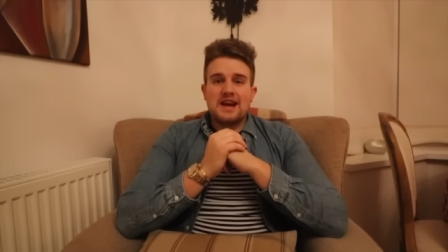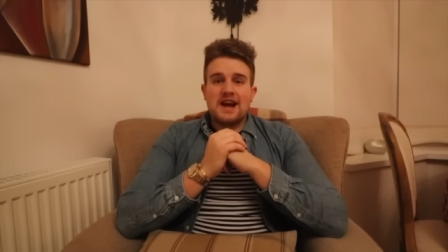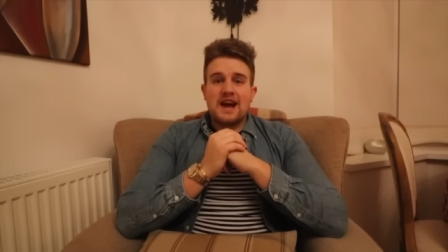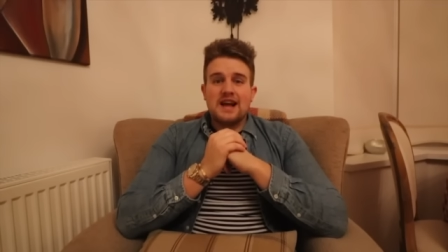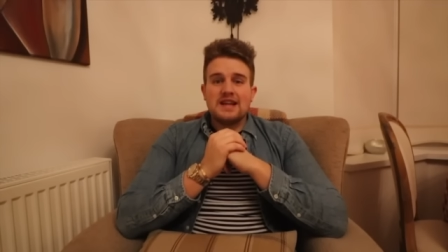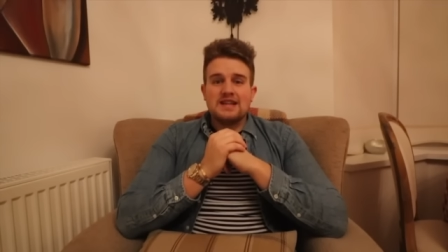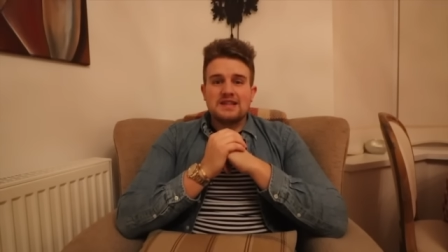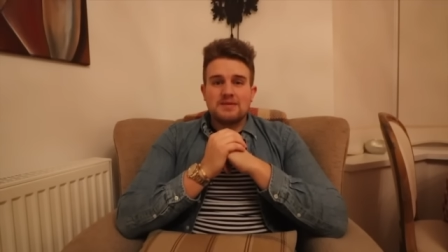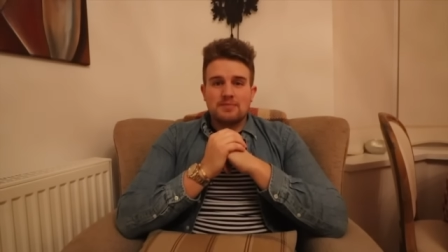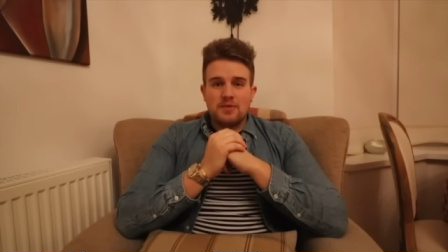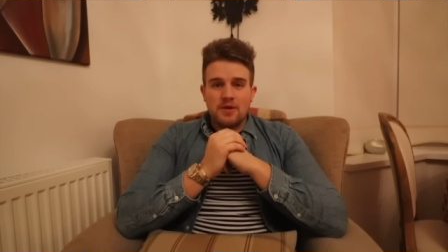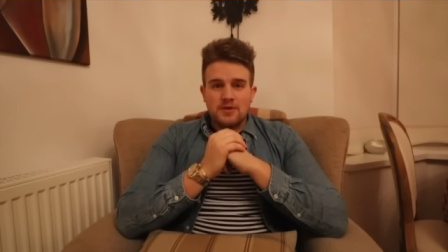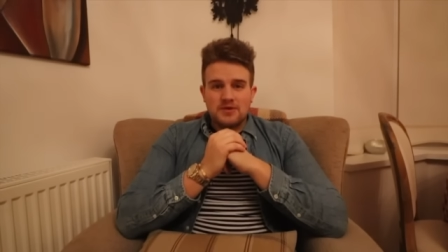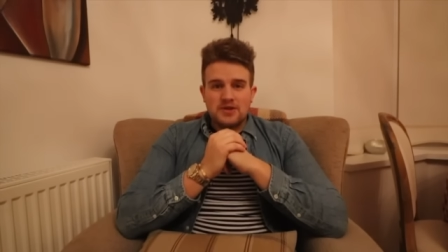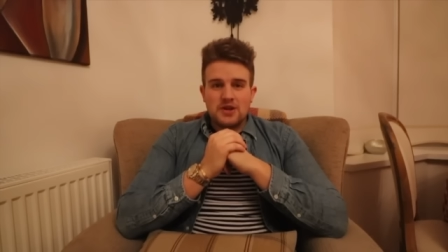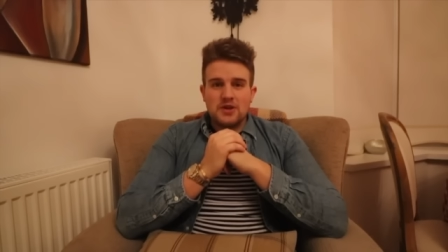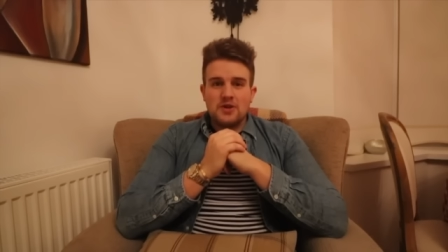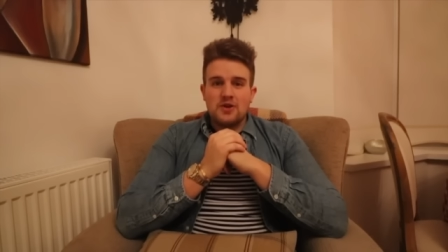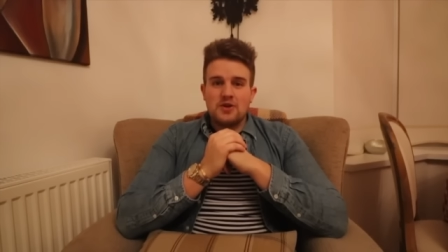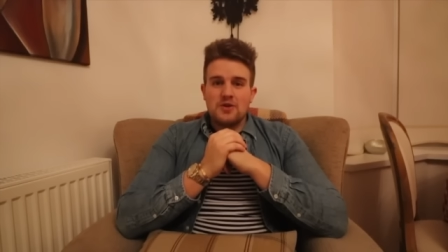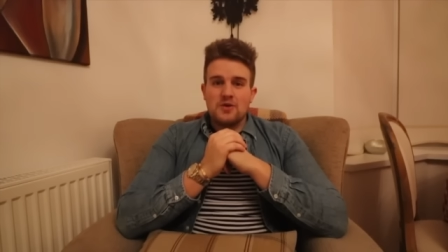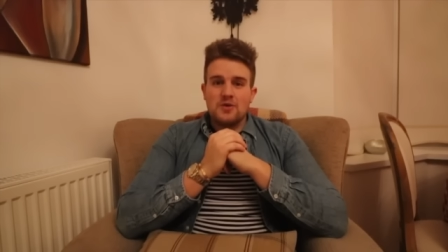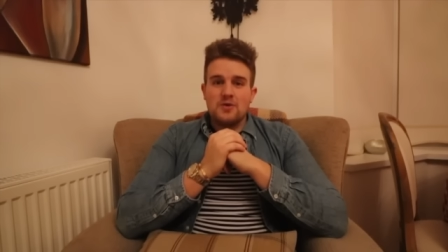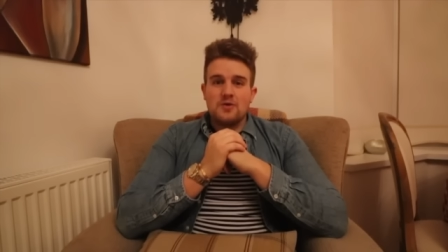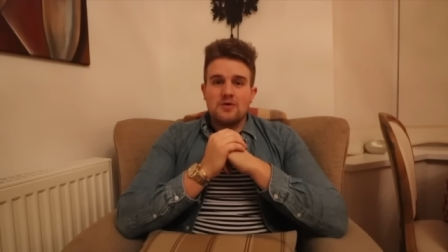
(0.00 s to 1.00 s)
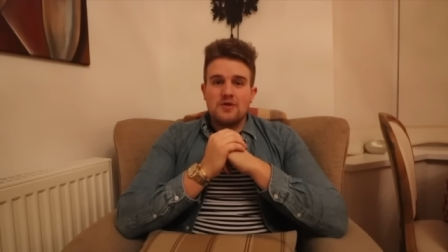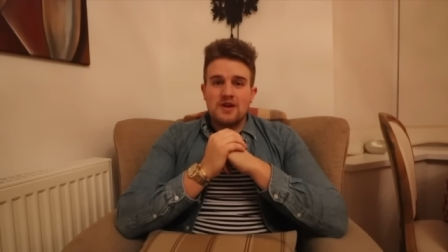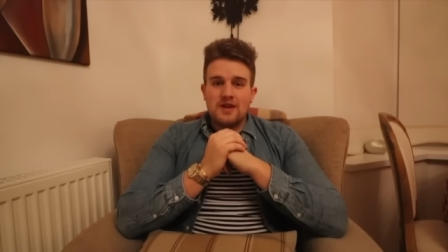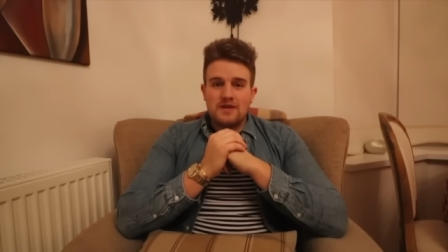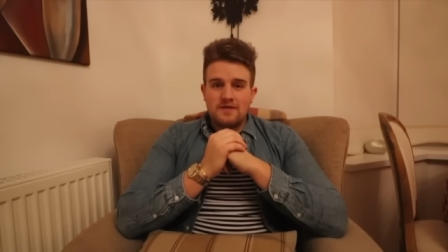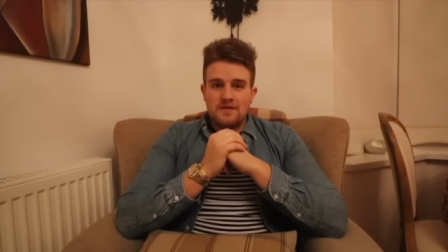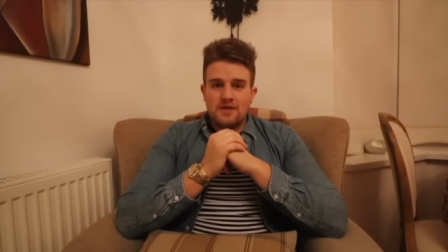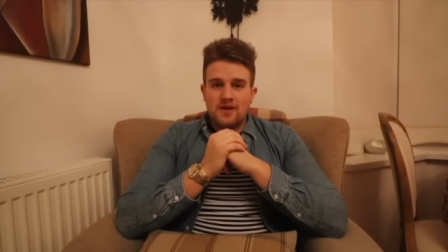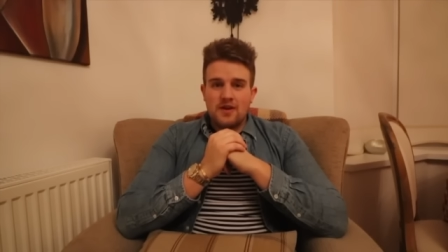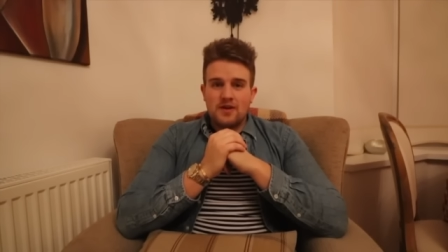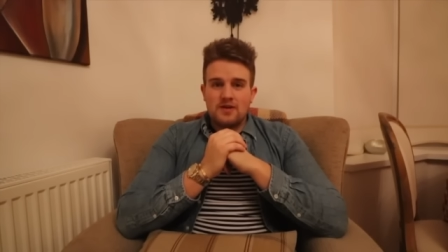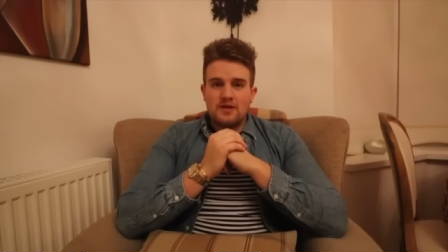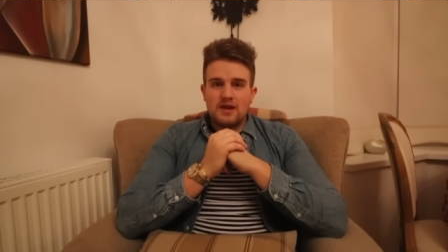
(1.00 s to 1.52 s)
I suppose a lot of you are already
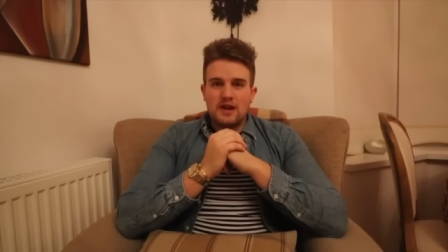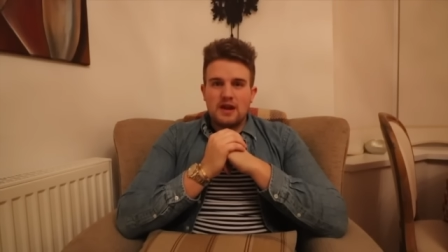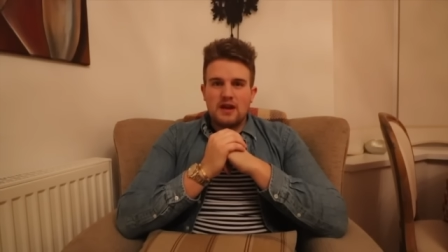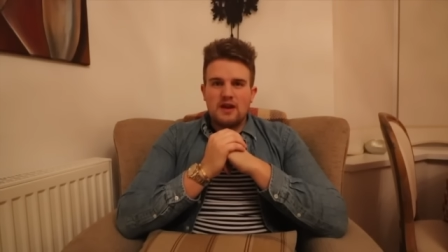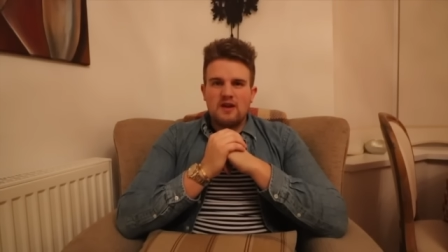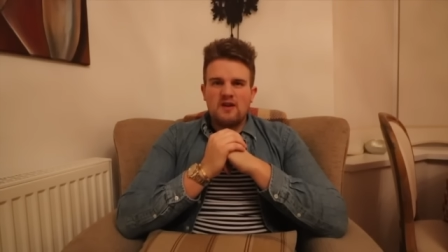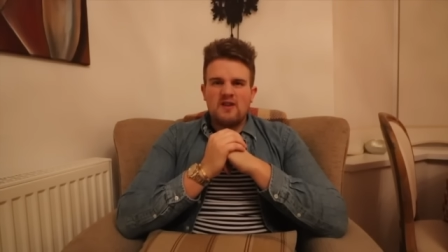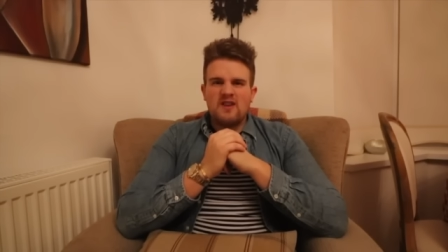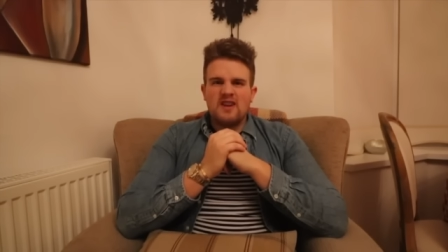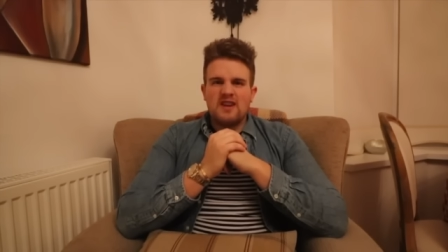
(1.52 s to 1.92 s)
following it,